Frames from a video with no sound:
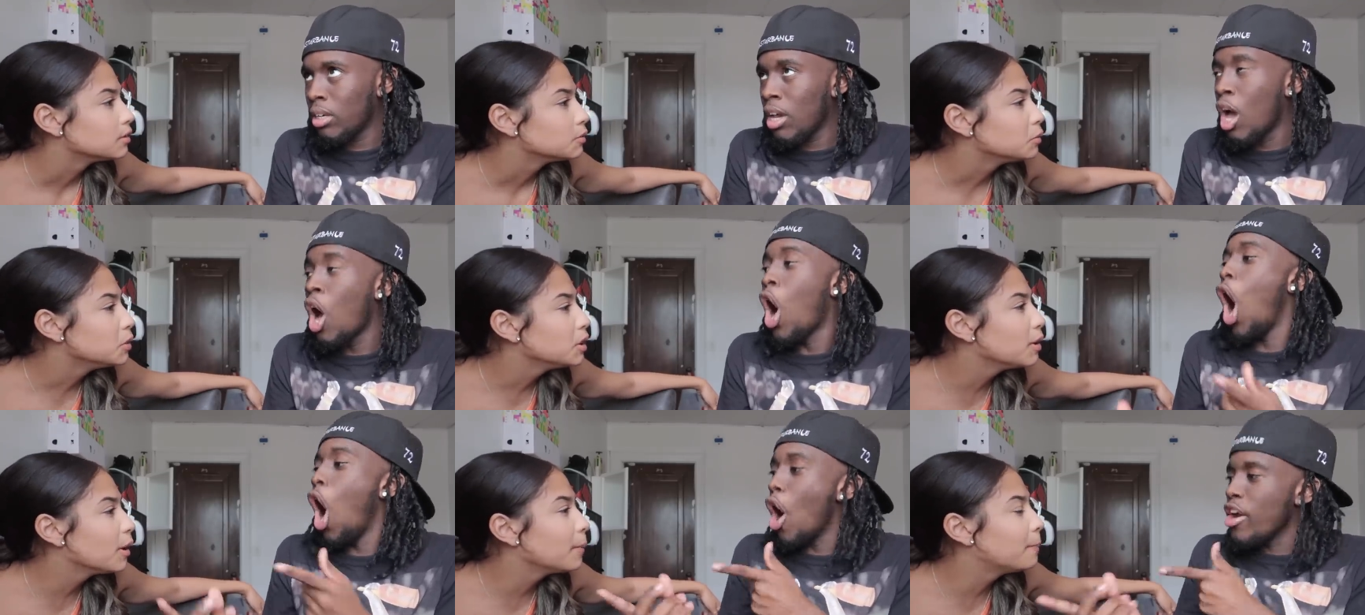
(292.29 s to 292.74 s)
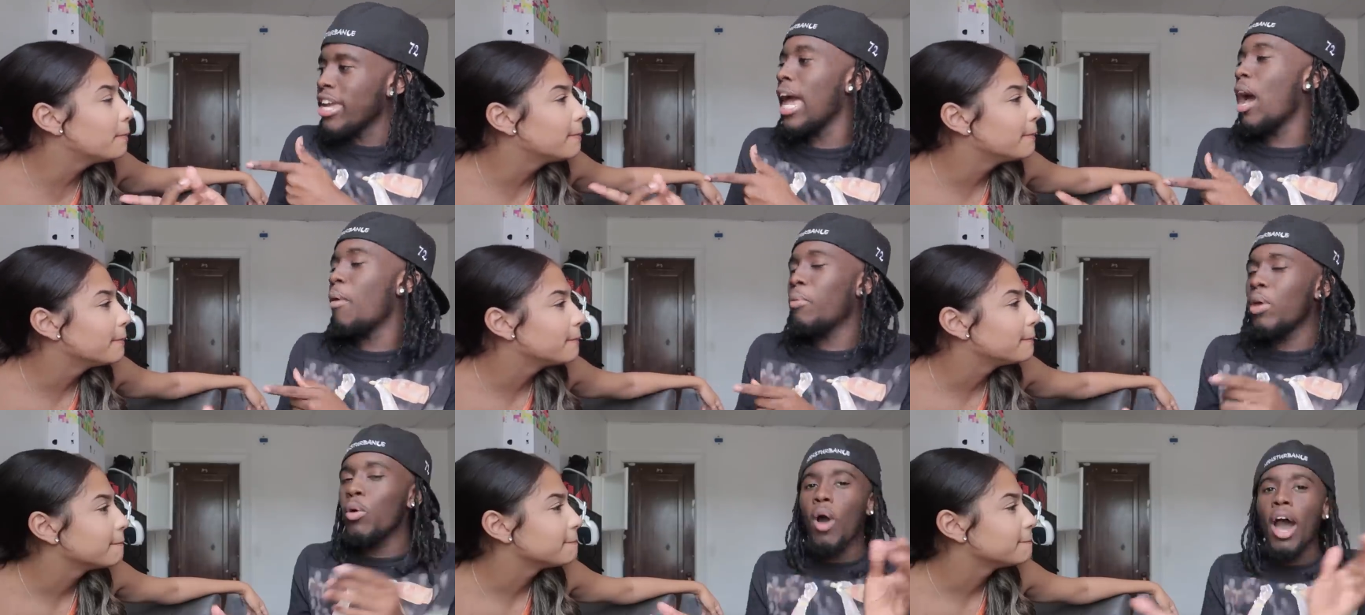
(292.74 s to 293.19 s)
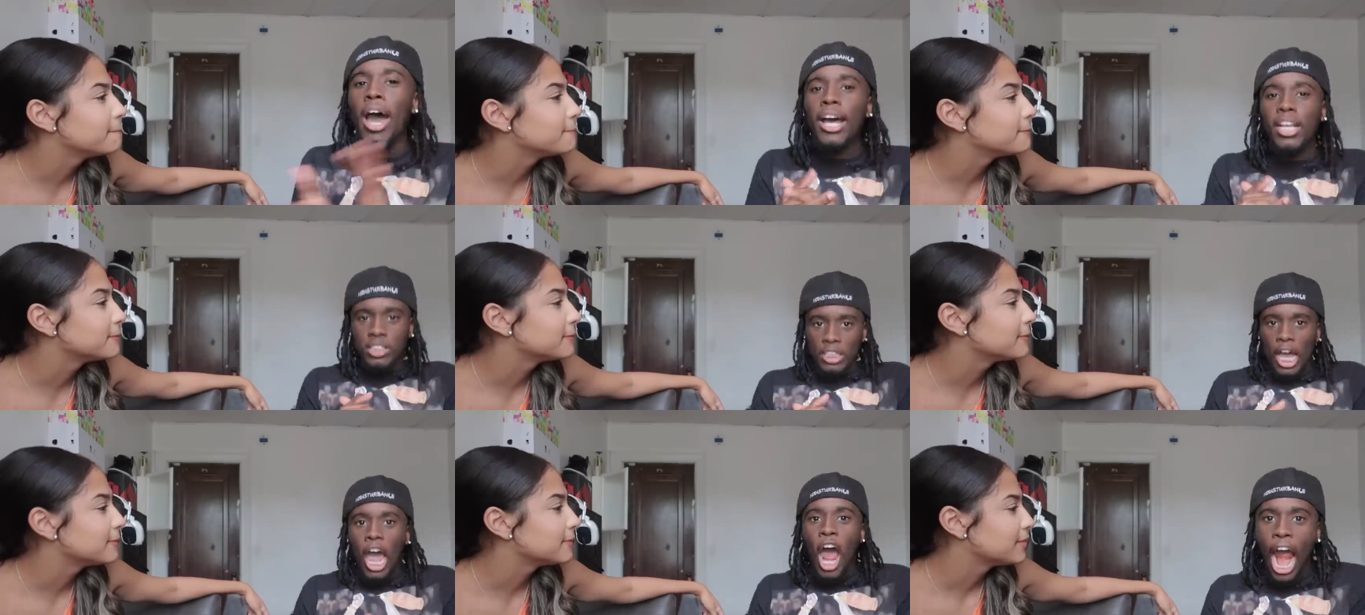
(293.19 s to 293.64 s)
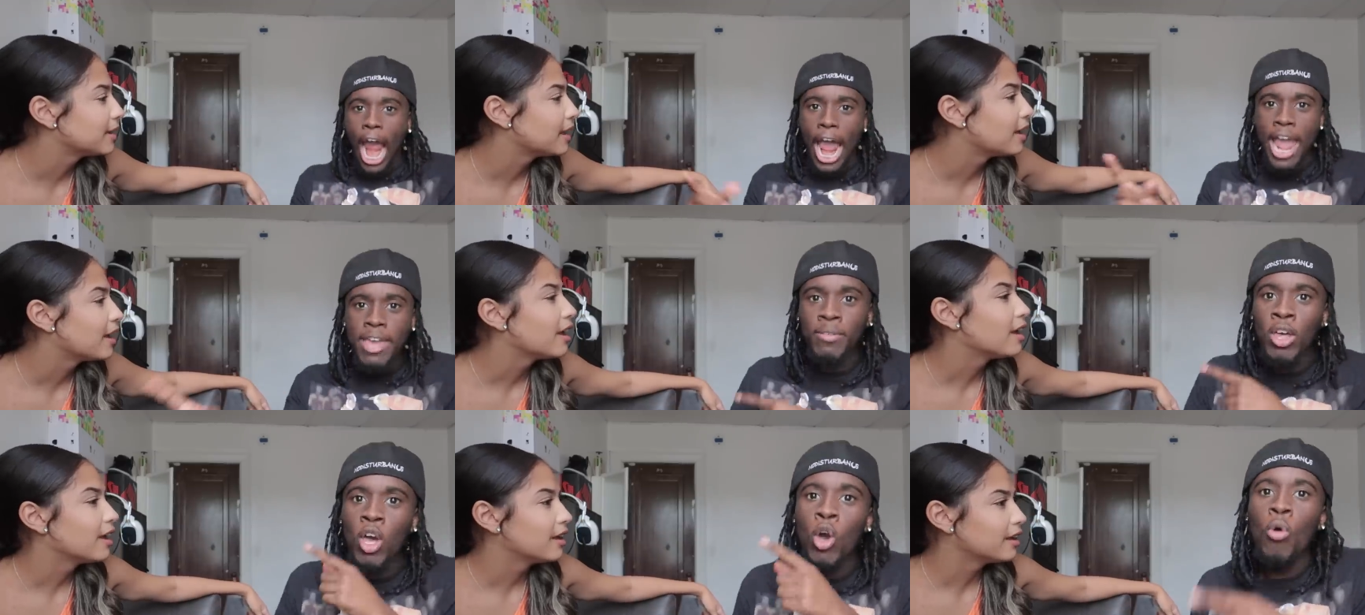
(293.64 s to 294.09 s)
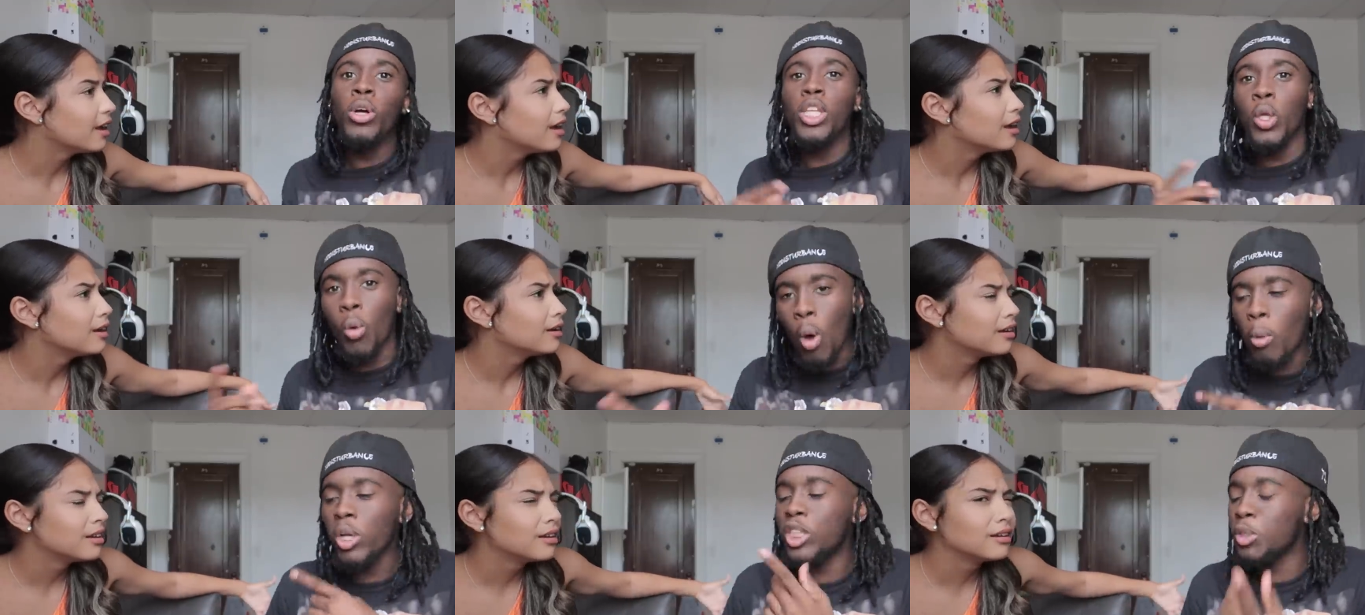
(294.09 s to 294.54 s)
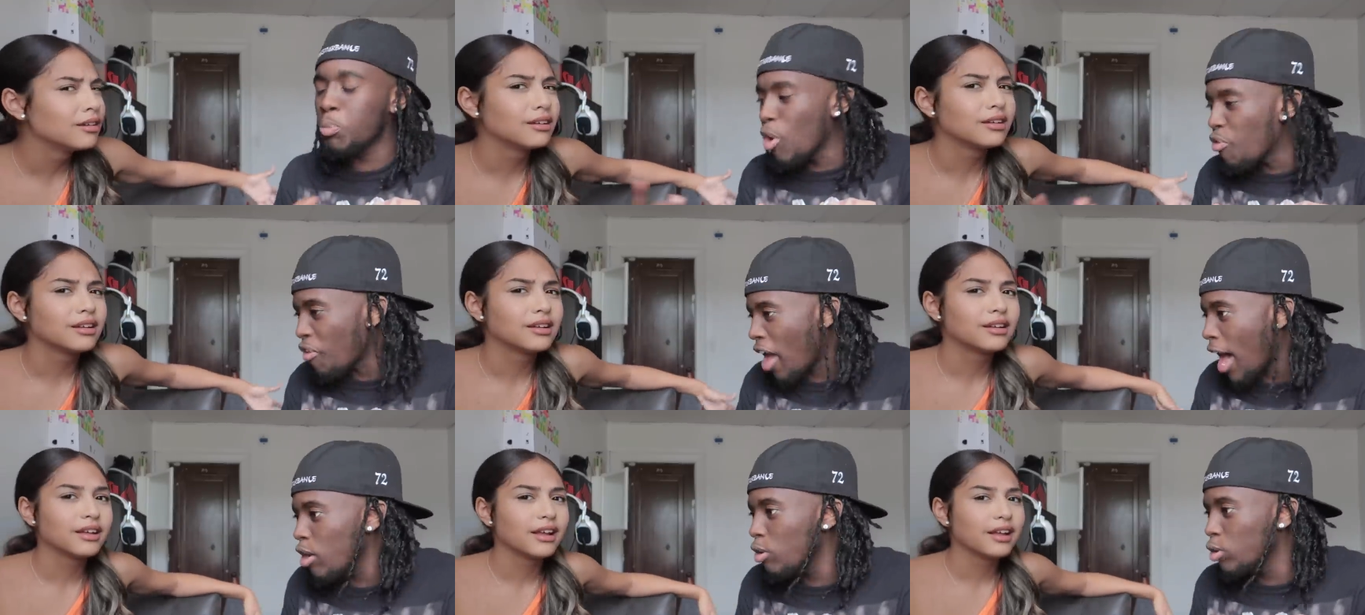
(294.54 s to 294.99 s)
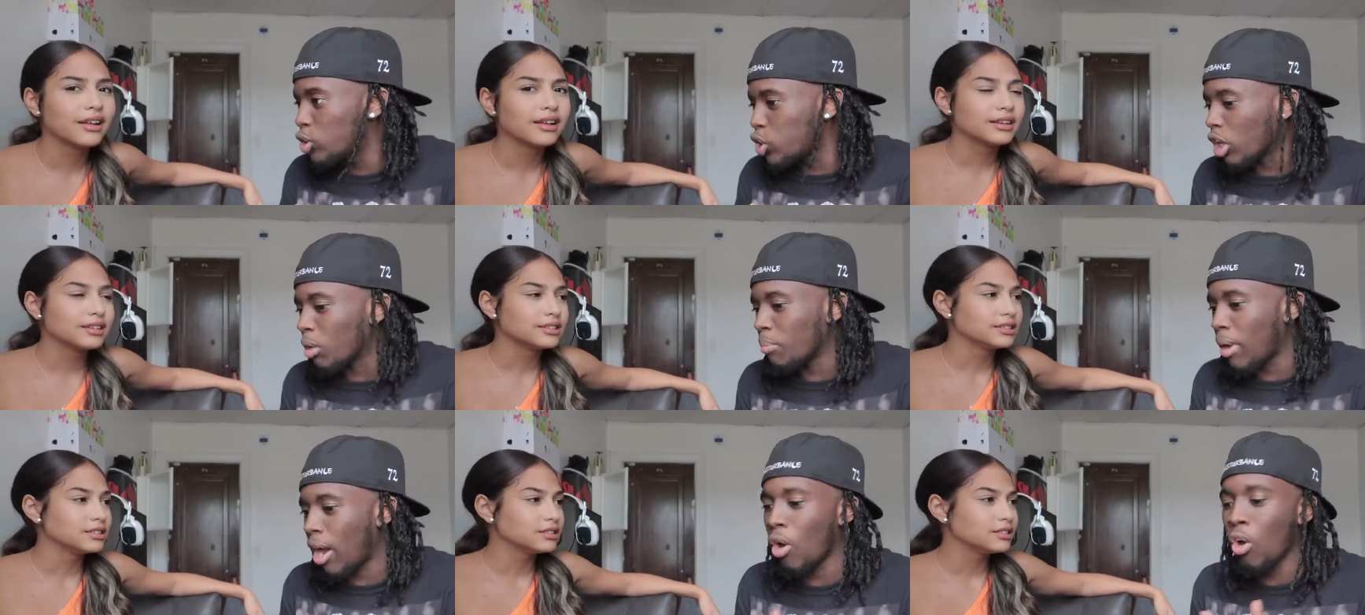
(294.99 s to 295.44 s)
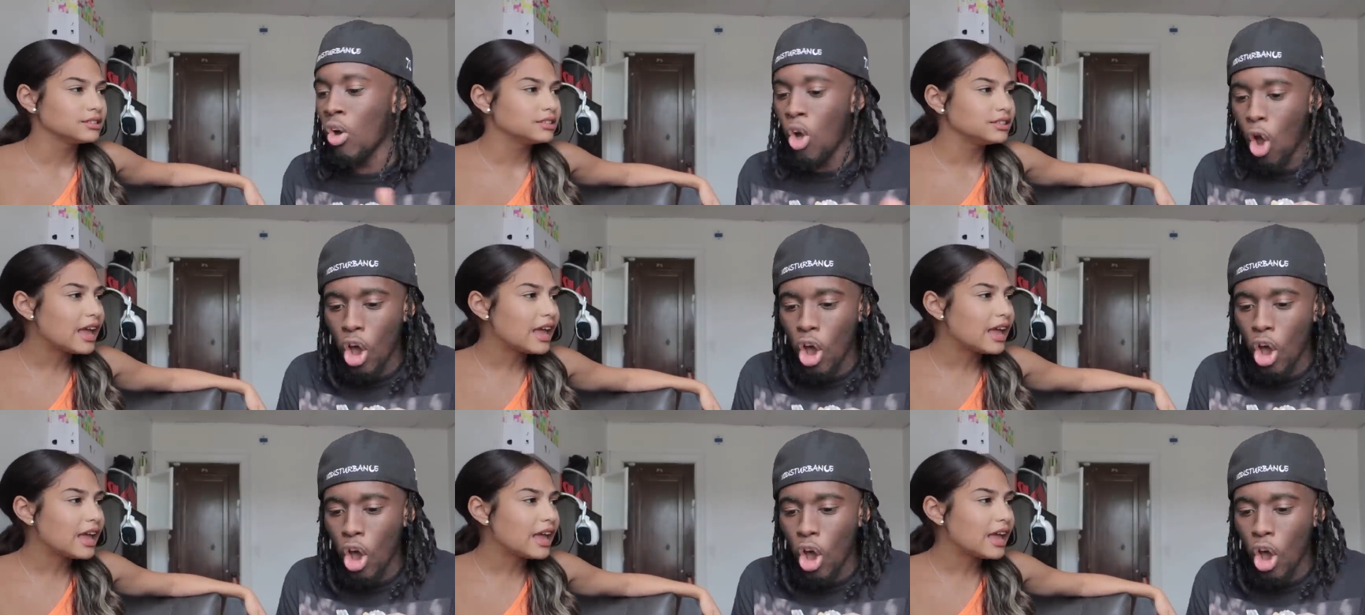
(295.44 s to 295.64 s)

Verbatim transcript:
Speaker 1: We were. Oh yeah, we was. All right. But the one with Smooth L you talking about.